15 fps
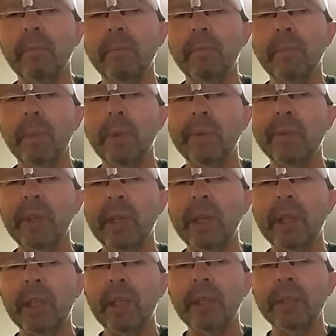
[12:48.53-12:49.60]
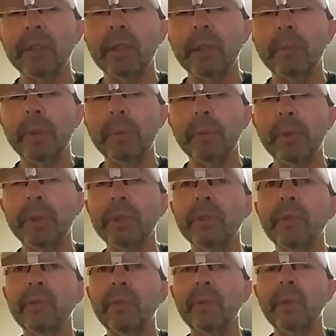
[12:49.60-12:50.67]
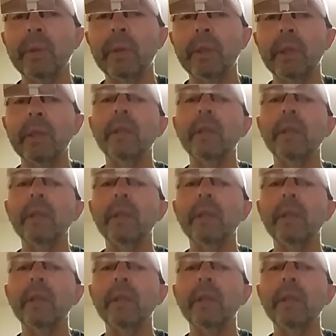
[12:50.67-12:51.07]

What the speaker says: More than likely it's going to be 0.24.